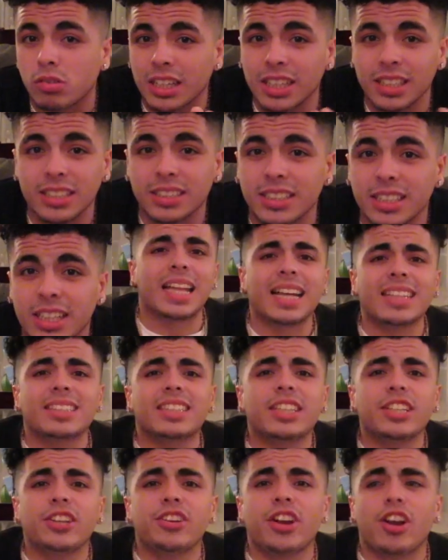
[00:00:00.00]
Cause that's
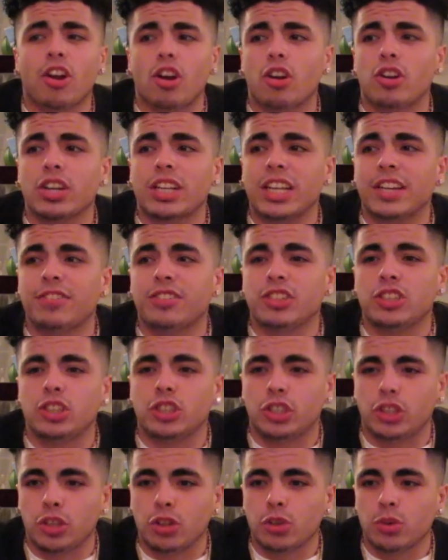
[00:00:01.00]
literally her giving
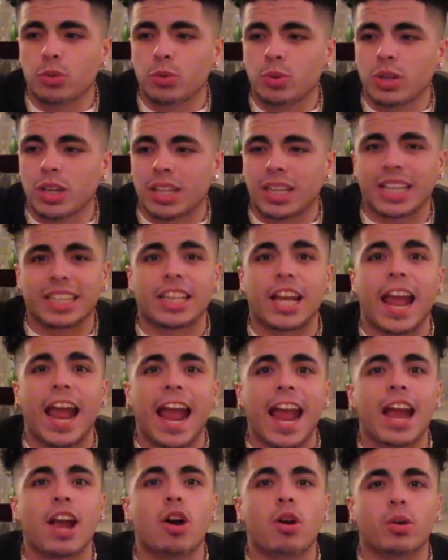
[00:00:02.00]
you like the
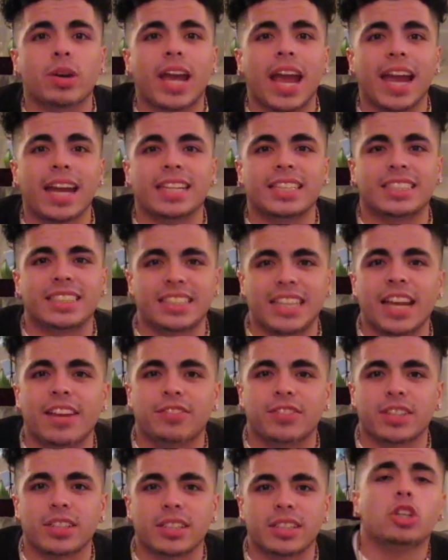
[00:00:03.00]
A-OK to save it.